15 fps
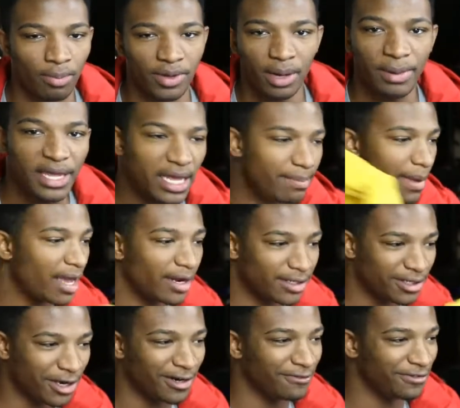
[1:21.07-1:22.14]
But I mean, he made a
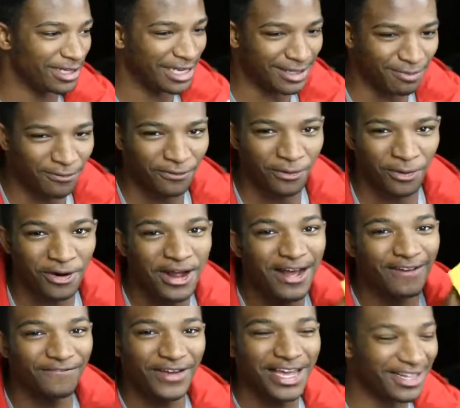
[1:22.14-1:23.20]
ton of leaks before,
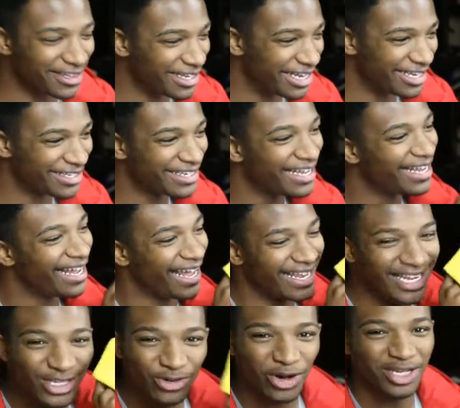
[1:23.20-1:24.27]
fake leaks,
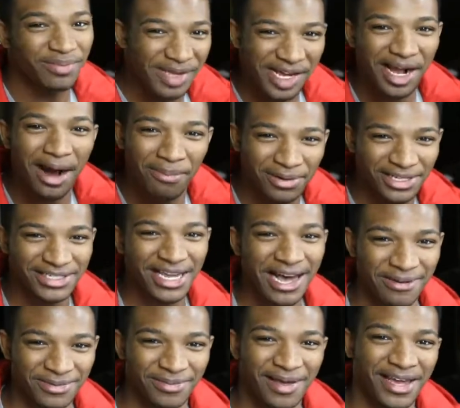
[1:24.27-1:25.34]
and he tricked me a couple of
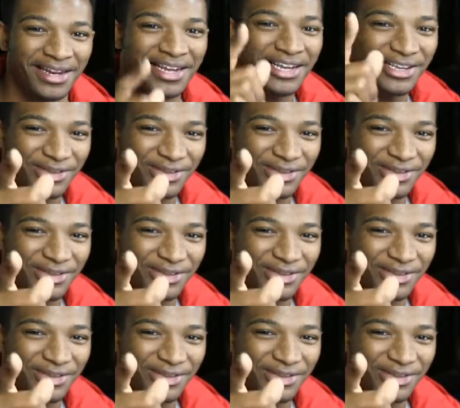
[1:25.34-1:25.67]
times, man.